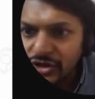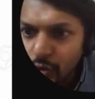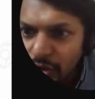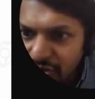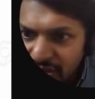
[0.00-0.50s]
The
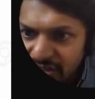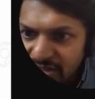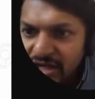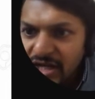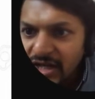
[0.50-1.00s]
question is
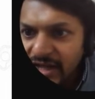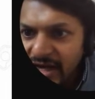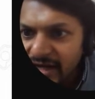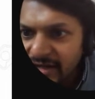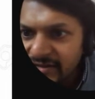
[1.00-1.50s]

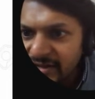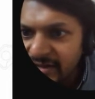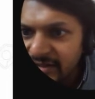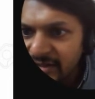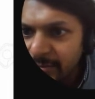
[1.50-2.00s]
that, let us say
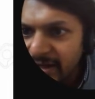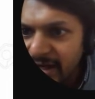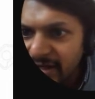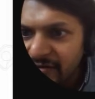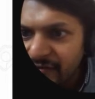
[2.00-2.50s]
there is a
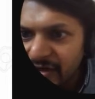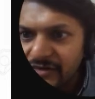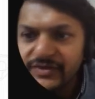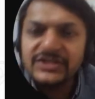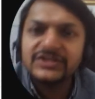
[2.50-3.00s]
magnetic
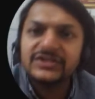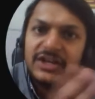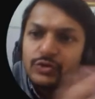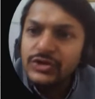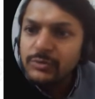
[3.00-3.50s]
field which is
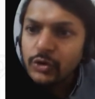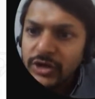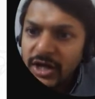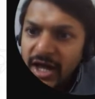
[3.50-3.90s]
into the board